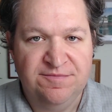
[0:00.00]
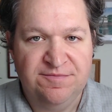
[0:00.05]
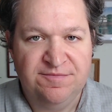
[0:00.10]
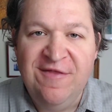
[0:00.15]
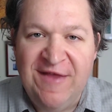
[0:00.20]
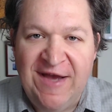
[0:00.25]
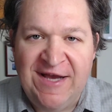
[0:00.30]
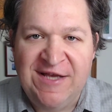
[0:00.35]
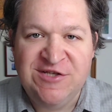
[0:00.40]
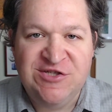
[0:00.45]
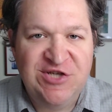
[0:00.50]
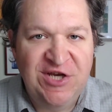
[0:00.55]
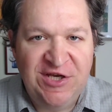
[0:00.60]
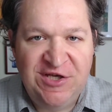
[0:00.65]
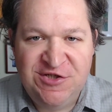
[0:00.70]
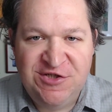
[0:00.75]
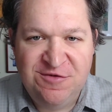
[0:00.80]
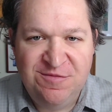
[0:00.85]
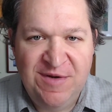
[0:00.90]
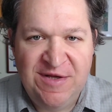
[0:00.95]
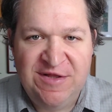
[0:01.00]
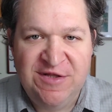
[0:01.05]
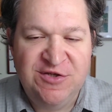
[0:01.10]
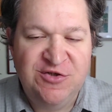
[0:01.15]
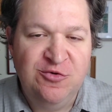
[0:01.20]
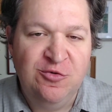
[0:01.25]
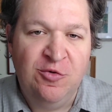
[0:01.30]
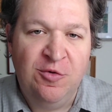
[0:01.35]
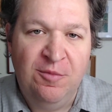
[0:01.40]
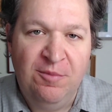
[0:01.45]
That change made the
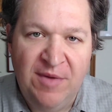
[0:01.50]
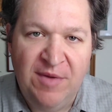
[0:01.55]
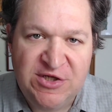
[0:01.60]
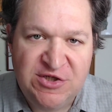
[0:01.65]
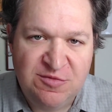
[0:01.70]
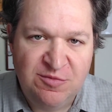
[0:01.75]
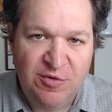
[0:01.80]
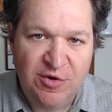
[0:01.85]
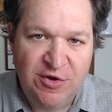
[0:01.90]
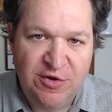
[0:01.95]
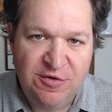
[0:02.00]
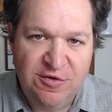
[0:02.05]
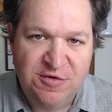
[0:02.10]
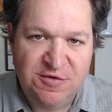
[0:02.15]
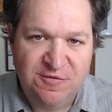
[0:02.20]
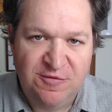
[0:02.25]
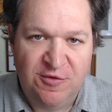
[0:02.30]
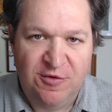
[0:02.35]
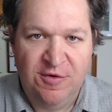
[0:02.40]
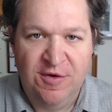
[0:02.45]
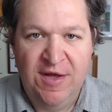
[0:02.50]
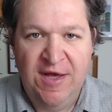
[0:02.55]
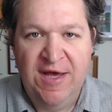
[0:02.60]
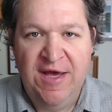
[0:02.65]
tool much more useful.